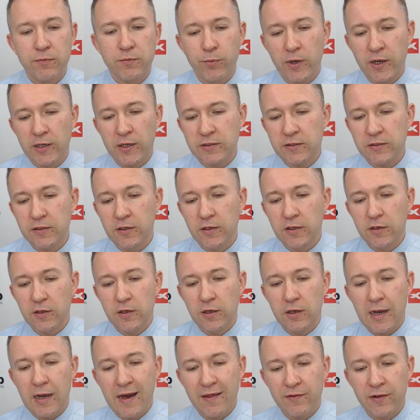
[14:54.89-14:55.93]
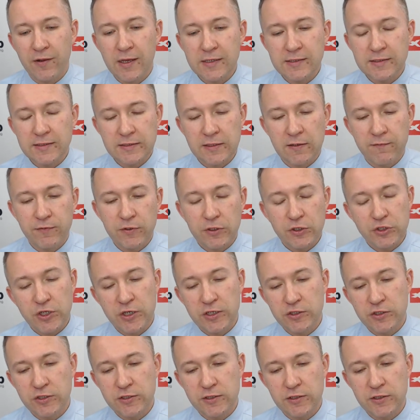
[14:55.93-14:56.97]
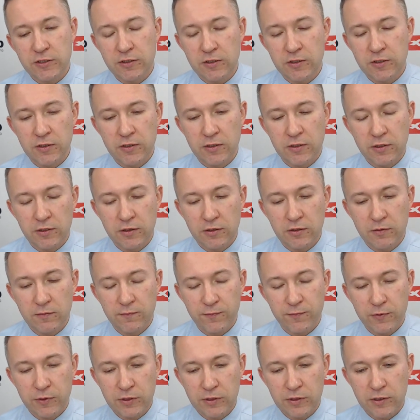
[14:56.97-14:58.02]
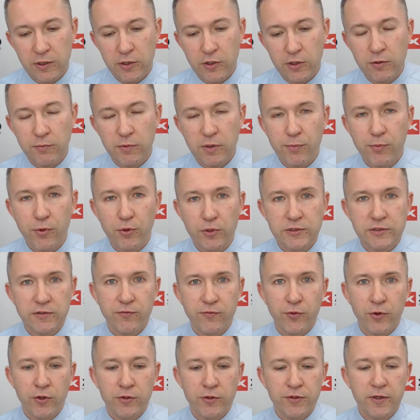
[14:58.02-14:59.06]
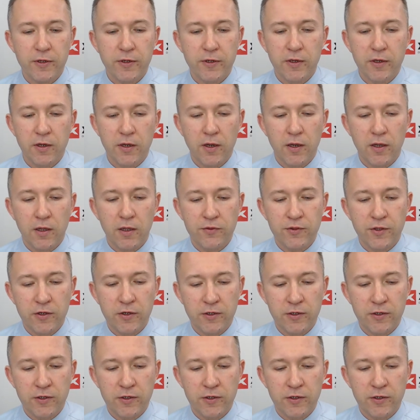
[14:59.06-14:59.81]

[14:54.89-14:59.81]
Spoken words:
But unless something changes in the economic policy front, the